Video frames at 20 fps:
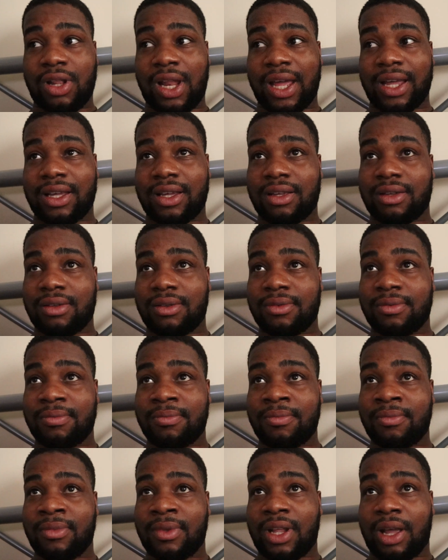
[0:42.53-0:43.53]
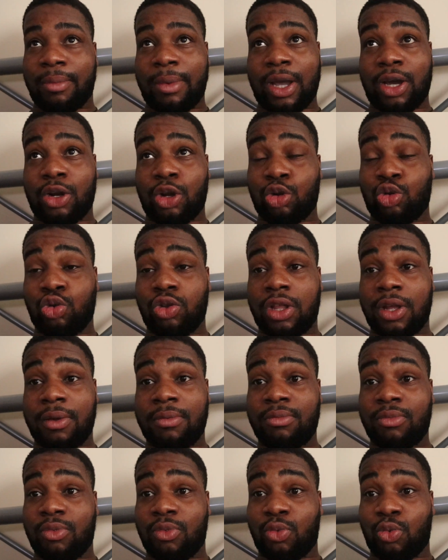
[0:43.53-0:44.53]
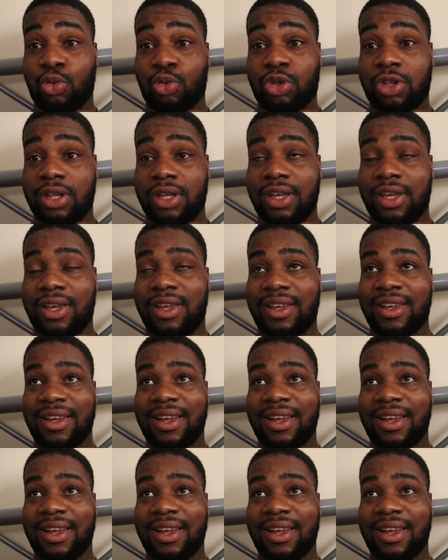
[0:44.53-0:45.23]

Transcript: like am I gonna do them? We'll see.